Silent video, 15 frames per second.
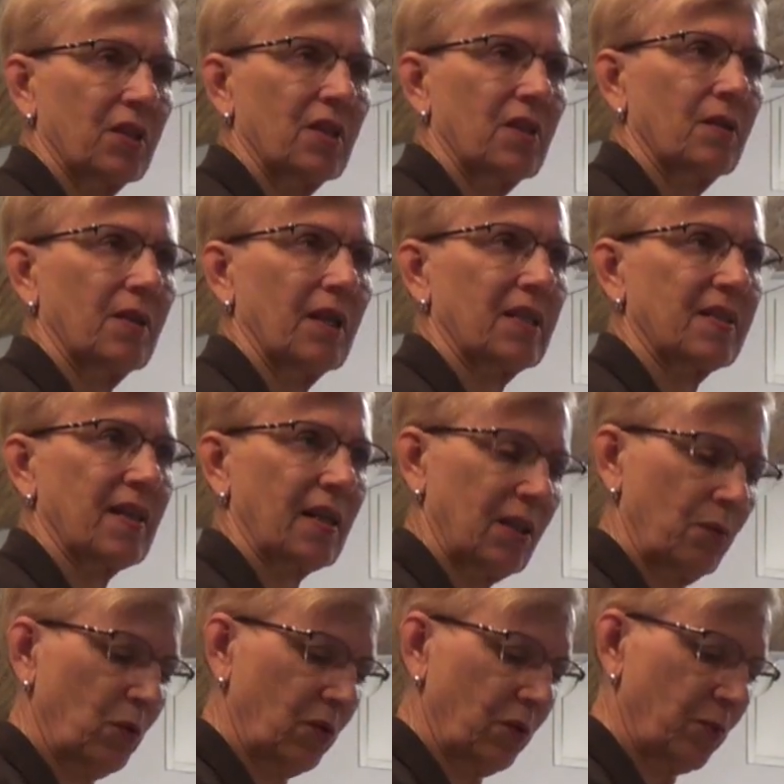
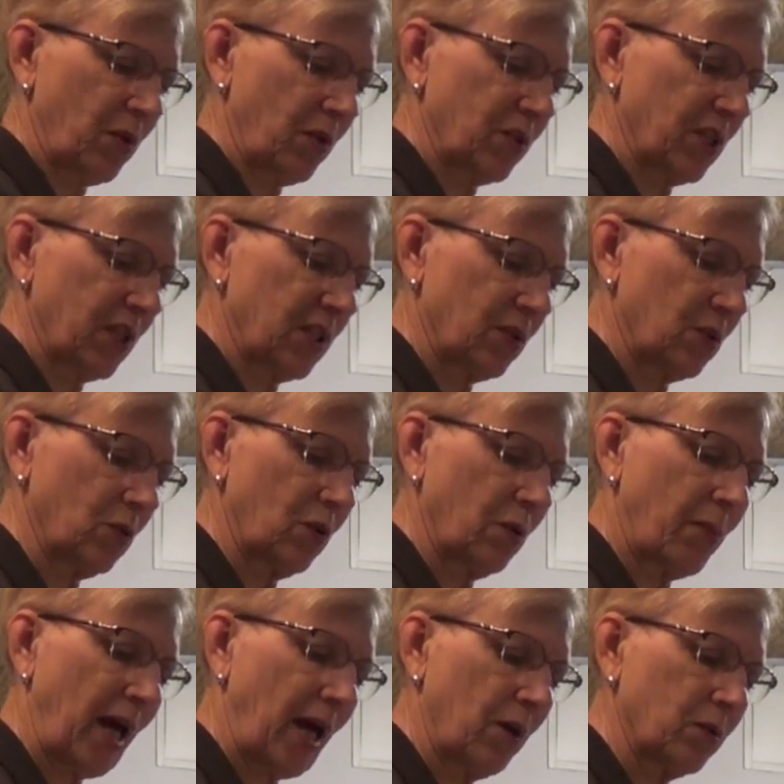exactly what the project is all
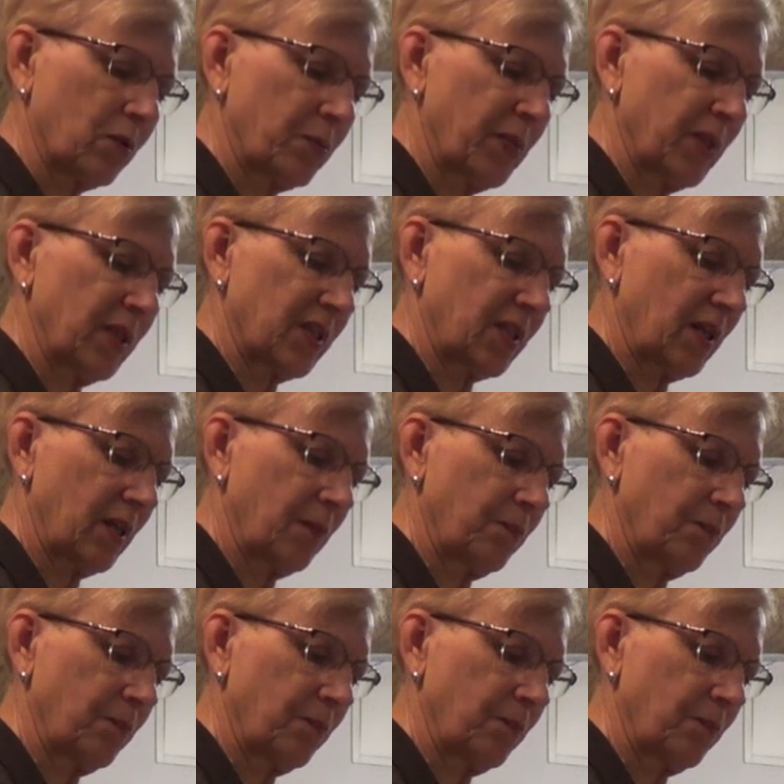about. But